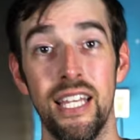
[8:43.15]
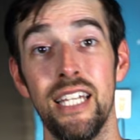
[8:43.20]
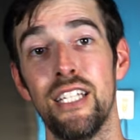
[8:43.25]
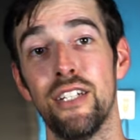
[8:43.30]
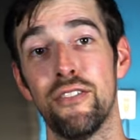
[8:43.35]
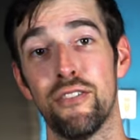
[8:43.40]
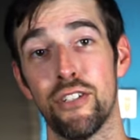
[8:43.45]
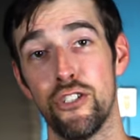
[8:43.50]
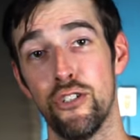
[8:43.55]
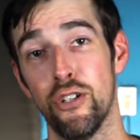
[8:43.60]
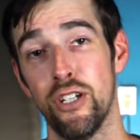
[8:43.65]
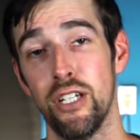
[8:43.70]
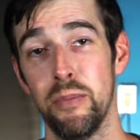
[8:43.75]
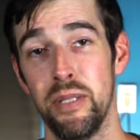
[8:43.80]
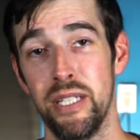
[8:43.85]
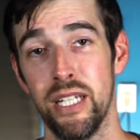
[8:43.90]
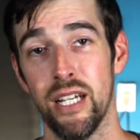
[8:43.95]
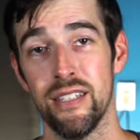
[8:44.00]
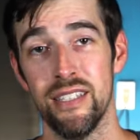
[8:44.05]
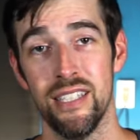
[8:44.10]
Thank you for joining
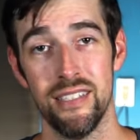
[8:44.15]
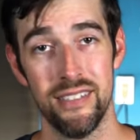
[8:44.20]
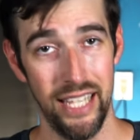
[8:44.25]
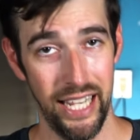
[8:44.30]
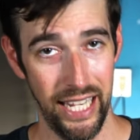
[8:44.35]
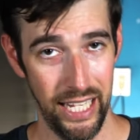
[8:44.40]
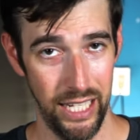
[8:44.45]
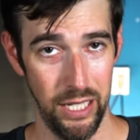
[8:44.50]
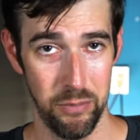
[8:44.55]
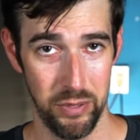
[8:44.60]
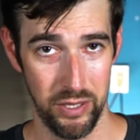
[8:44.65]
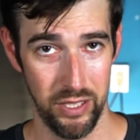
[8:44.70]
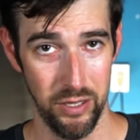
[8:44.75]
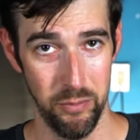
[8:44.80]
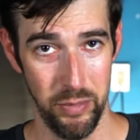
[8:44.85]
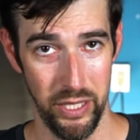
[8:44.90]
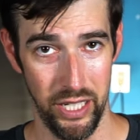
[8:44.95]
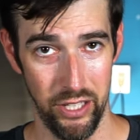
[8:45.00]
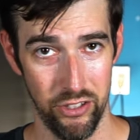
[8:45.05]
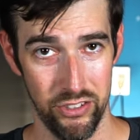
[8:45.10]
me on this amp
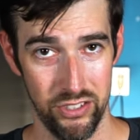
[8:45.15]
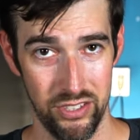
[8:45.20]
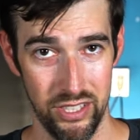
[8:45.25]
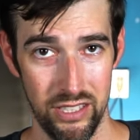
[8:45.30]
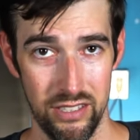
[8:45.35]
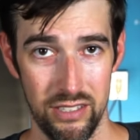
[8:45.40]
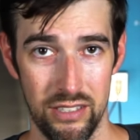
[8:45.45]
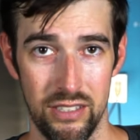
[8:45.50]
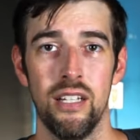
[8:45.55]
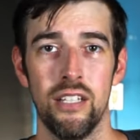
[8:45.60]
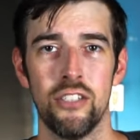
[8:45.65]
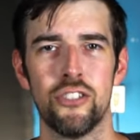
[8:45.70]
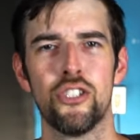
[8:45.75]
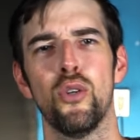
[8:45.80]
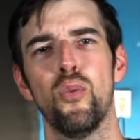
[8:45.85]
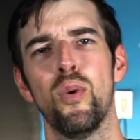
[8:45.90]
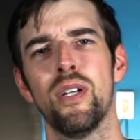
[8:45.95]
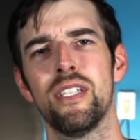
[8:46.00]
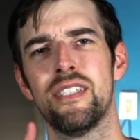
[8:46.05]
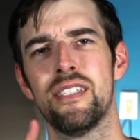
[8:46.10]
comparison.
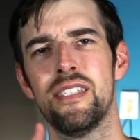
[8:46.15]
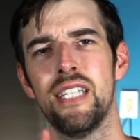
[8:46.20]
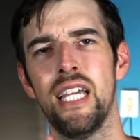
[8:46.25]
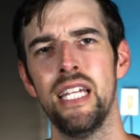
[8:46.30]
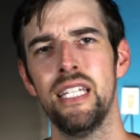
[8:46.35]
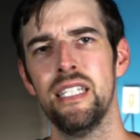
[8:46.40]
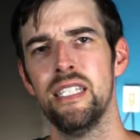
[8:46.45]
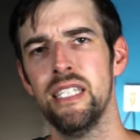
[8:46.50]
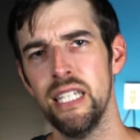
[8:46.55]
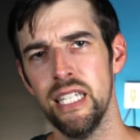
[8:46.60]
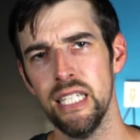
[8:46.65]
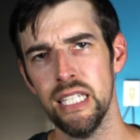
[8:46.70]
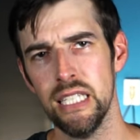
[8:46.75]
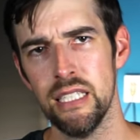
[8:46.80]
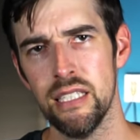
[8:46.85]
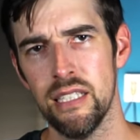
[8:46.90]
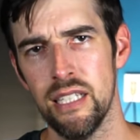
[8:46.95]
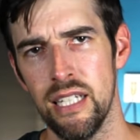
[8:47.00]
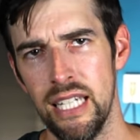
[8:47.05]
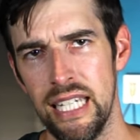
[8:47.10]
So what say
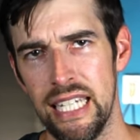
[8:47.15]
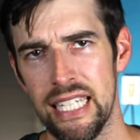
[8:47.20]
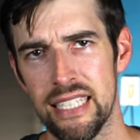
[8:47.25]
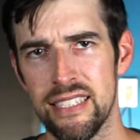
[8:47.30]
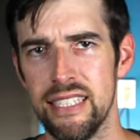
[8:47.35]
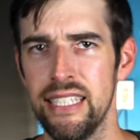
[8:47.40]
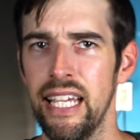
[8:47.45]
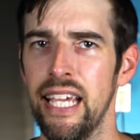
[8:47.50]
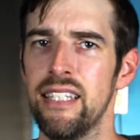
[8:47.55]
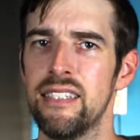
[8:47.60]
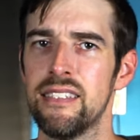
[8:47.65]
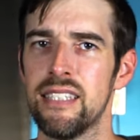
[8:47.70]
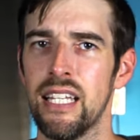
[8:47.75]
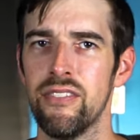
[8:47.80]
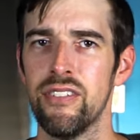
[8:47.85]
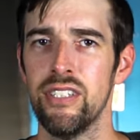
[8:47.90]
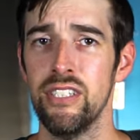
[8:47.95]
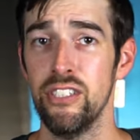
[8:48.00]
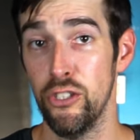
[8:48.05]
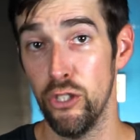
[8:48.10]
ye? Is the A
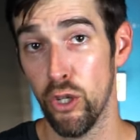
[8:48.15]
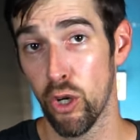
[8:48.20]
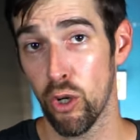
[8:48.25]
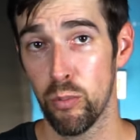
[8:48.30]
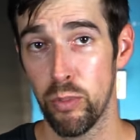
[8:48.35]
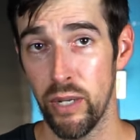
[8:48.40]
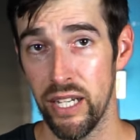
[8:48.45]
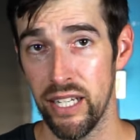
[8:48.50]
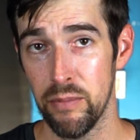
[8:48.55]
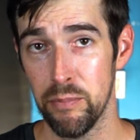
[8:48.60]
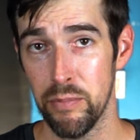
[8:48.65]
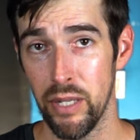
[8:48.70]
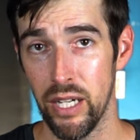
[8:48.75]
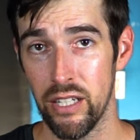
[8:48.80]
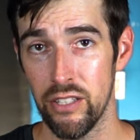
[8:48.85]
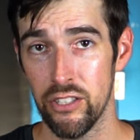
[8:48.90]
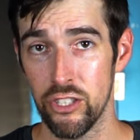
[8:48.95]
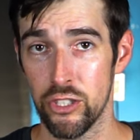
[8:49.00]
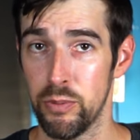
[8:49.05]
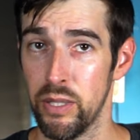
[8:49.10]
seven your bread and
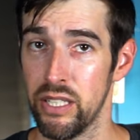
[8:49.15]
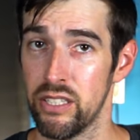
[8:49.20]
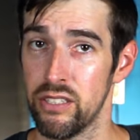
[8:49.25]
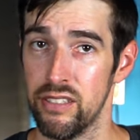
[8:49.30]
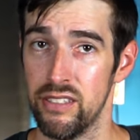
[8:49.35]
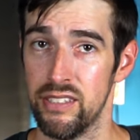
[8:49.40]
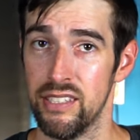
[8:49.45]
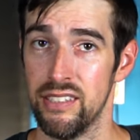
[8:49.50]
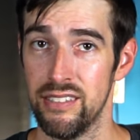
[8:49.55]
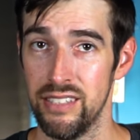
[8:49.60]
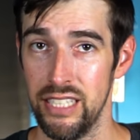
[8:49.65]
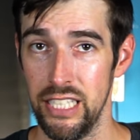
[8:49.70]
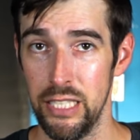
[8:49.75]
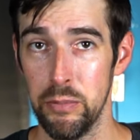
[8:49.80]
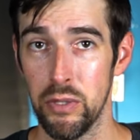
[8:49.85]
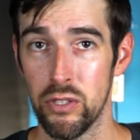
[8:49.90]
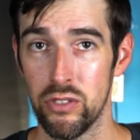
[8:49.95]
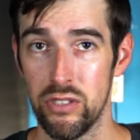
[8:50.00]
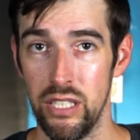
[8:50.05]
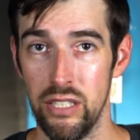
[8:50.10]
butter, especially since
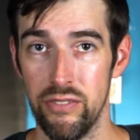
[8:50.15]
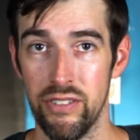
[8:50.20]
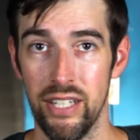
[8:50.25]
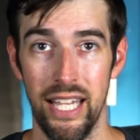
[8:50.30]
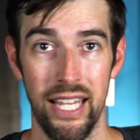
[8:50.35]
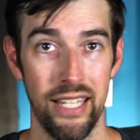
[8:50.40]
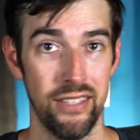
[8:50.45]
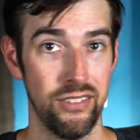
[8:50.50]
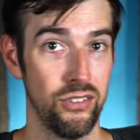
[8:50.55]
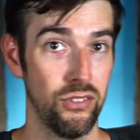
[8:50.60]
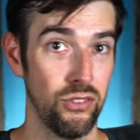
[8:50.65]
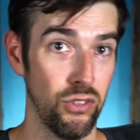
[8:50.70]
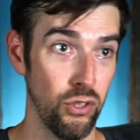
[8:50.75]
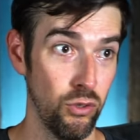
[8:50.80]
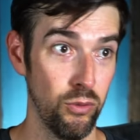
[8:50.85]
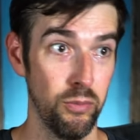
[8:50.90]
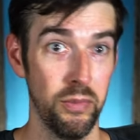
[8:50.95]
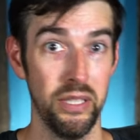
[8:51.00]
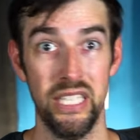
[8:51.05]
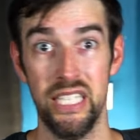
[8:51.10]
Emotiva has
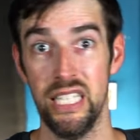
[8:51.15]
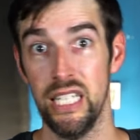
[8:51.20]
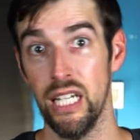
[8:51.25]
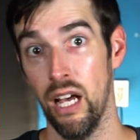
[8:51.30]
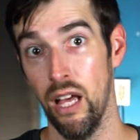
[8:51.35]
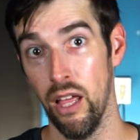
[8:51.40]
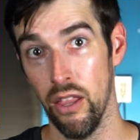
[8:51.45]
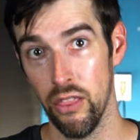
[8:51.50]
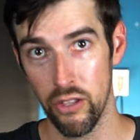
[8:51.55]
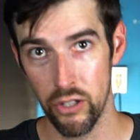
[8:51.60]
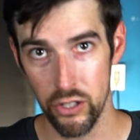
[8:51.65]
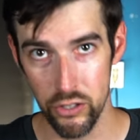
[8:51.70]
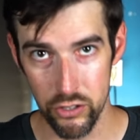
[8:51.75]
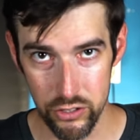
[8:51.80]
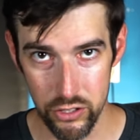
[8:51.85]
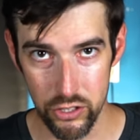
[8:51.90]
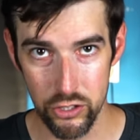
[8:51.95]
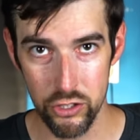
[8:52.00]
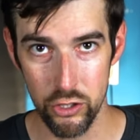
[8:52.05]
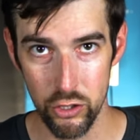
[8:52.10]
so many others
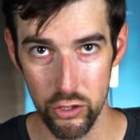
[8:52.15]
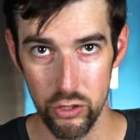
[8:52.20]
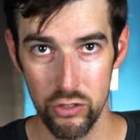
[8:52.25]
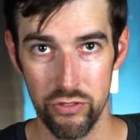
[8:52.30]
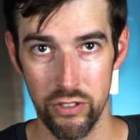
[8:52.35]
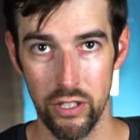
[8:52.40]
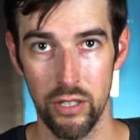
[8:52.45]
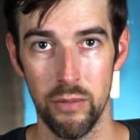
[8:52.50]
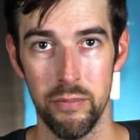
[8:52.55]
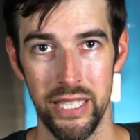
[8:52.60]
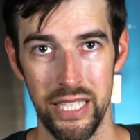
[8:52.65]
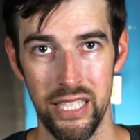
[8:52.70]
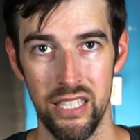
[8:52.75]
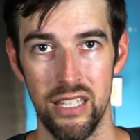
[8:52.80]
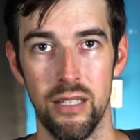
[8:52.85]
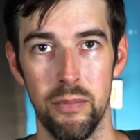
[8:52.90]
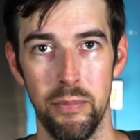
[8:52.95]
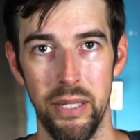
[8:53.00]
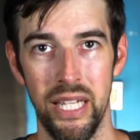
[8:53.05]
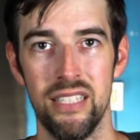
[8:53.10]
to choose from
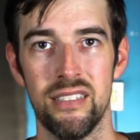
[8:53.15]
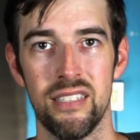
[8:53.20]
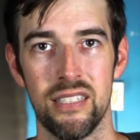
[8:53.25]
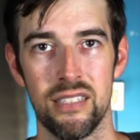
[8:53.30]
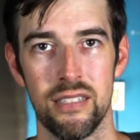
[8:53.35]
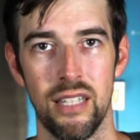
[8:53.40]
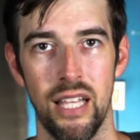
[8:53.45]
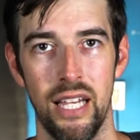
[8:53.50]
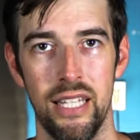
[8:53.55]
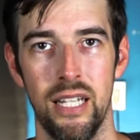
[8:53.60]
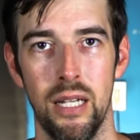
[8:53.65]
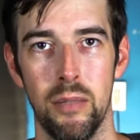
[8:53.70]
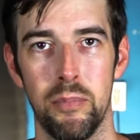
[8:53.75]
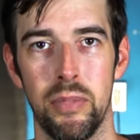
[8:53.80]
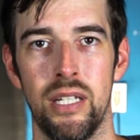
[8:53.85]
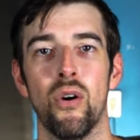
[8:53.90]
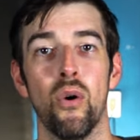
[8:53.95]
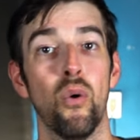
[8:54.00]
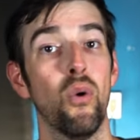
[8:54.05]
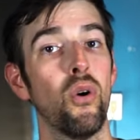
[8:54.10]
in the BasX lineup?
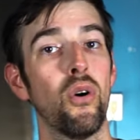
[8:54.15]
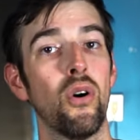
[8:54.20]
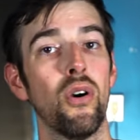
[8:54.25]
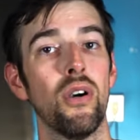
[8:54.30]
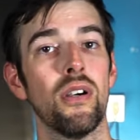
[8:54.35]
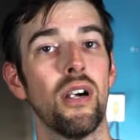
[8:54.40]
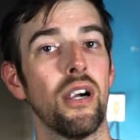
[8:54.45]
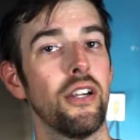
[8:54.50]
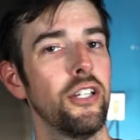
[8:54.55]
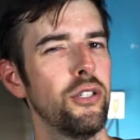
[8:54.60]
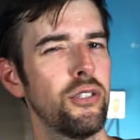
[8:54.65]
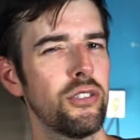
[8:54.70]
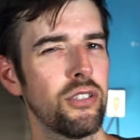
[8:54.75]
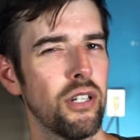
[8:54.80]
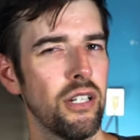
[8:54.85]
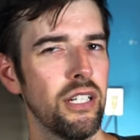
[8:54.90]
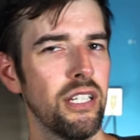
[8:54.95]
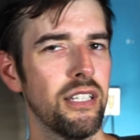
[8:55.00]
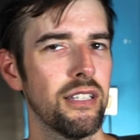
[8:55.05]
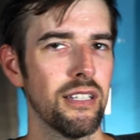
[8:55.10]
Or are you
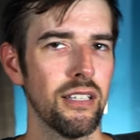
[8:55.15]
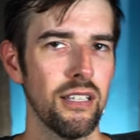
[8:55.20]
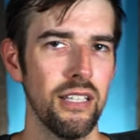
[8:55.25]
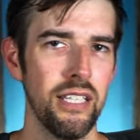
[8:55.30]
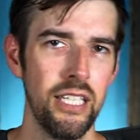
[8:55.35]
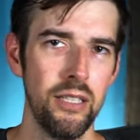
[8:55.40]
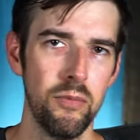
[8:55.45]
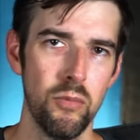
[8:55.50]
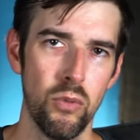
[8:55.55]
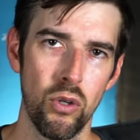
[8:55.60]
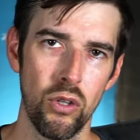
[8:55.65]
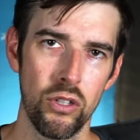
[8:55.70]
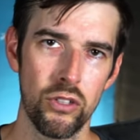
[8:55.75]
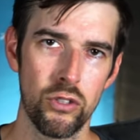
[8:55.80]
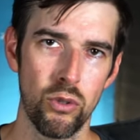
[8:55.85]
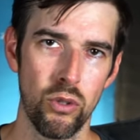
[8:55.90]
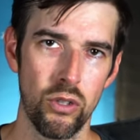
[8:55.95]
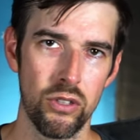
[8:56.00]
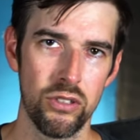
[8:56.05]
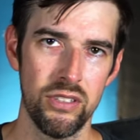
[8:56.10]
starting to lean more
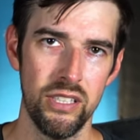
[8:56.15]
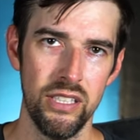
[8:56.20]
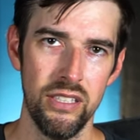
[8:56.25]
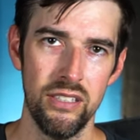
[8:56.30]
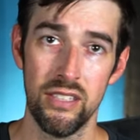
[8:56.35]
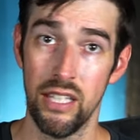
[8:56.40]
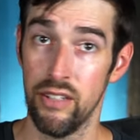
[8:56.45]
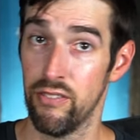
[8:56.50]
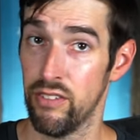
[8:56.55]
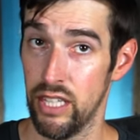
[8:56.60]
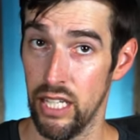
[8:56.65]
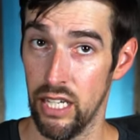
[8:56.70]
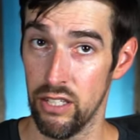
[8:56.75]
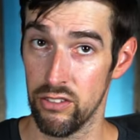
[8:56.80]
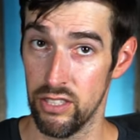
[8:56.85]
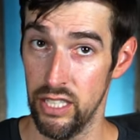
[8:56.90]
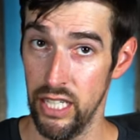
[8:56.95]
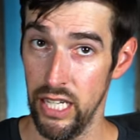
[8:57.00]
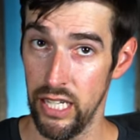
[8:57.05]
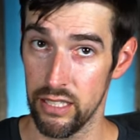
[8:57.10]
towards the seven
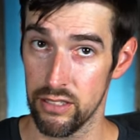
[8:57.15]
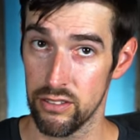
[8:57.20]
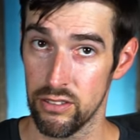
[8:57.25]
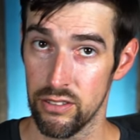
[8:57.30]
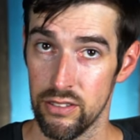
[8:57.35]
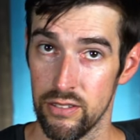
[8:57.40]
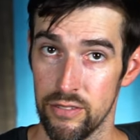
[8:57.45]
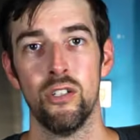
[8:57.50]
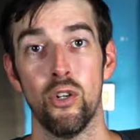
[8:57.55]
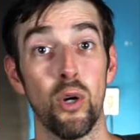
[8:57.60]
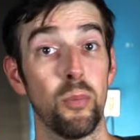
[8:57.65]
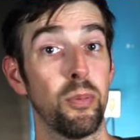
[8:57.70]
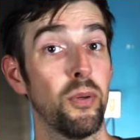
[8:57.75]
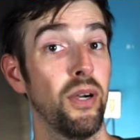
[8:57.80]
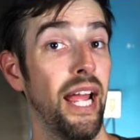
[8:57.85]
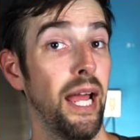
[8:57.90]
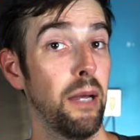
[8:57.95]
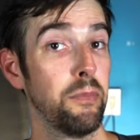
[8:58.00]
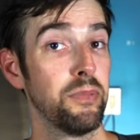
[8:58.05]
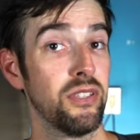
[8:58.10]
thousand X? Or
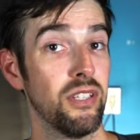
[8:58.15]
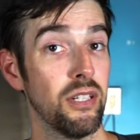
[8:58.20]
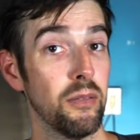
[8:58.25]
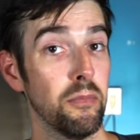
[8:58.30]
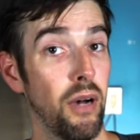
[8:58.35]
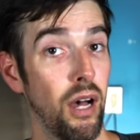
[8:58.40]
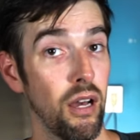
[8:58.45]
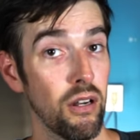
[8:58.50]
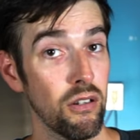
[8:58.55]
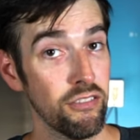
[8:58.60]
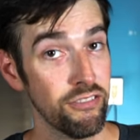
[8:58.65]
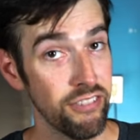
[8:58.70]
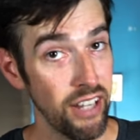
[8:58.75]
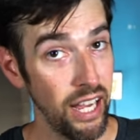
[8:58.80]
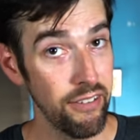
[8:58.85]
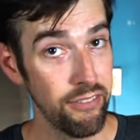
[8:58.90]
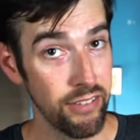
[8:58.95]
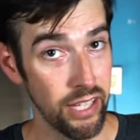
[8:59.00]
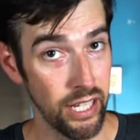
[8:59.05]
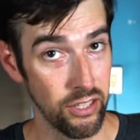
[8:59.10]
perhaps their Model
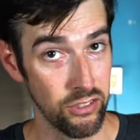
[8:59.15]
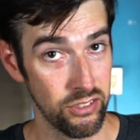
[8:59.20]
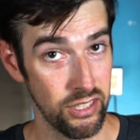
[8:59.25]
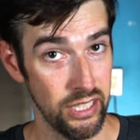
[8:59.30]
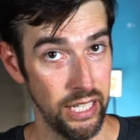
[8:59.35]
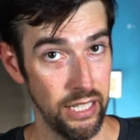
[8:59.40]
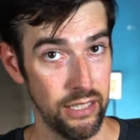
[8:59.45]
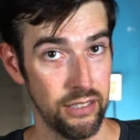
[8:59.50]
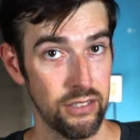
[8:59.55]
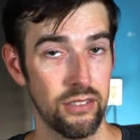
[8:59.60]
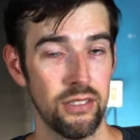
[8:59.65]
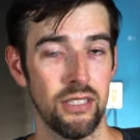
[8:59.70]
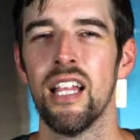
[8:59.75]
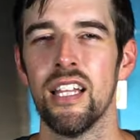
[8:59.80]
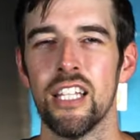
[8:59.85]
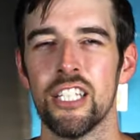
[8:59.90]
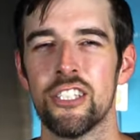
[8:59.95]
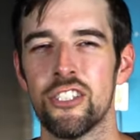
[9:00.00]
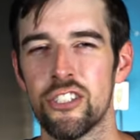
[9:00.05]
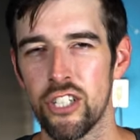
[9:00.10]
five thousand X?
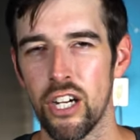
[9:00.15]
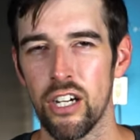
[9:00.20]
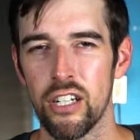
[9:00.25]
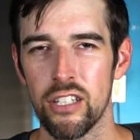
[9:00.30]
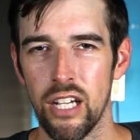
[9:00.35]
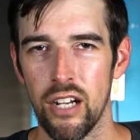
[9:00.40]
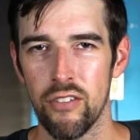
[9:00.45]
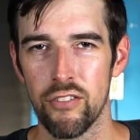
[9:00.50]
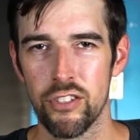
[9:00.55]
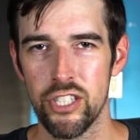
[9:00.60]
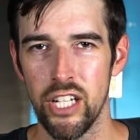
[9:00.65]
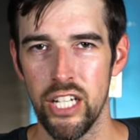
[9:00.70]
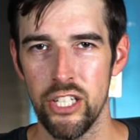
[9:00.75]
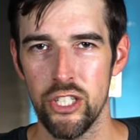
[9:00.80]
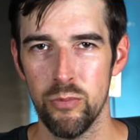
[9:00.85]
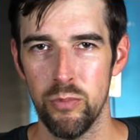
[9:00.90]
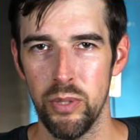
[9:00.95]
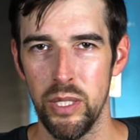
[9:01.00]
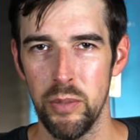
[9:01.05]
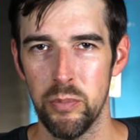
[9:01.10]
Let's start a
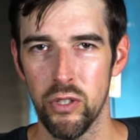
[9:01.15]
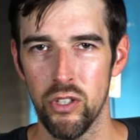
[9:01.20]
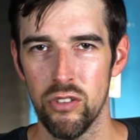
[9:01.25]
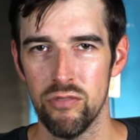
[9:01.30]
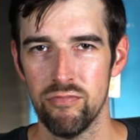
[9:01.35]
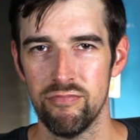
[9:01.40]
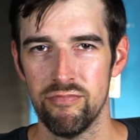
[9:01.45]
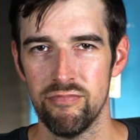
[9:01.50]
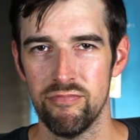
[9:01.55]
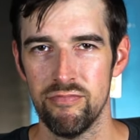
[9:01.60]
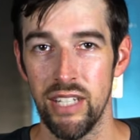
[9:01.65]
conversation, people.